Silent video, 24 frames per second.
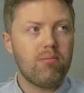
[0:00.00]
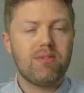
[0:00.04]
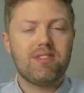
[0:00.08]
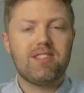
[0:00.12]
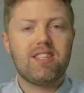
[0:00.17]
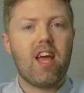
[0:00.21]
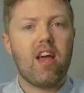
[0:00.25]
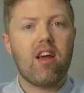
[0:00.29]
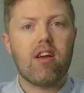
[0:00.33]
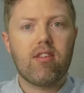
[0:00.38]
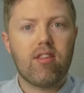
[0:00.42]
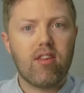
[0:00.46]

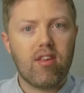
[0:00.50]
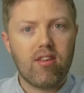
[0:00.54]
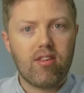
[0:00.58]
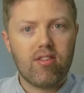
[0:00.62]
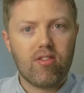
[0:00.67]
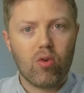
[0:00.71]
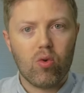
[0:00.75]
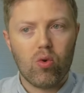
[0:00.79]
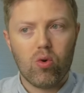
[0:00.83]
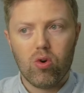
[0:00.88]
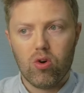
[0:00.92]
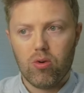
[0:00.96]
Texas
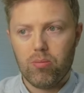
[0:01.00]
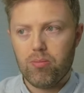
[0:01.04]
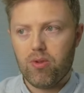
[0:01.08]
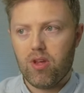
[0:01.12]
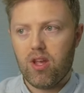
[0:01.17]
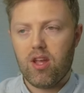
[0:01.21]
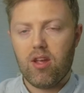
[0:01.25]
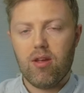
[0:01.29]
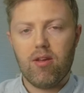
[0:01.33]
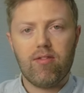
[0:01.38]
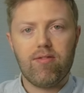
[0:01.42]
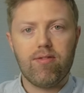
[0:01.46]
or
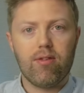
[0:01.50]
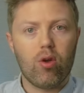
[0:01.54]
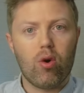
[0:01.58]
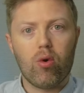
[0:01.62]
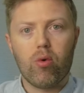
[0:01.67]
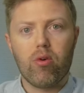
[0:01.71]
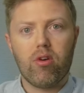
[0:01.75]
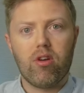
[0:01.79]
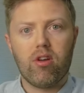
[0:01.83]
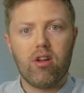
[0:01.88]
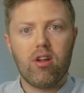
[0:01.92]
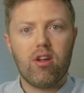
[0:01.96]

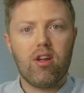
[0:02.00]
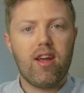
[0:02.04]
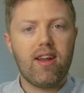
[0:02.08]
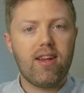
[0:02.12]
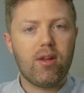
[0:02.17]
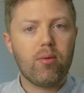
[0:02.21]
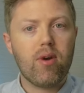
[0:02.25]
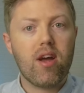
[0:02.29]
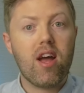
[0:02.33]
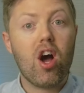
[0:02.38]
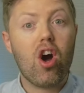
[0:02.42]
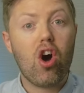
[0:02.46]
Florida,
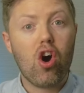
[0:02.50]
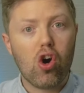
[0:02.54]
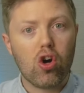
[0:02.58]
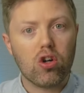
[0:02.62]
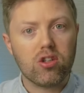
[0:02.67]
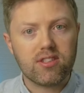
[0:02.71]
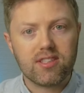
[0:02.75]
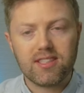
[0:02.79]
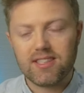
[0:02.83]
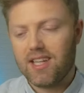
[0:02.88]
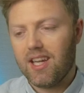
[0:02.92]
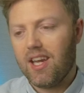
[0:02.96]
anywhere
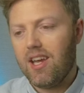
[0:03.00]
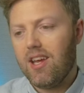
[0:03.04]
hot,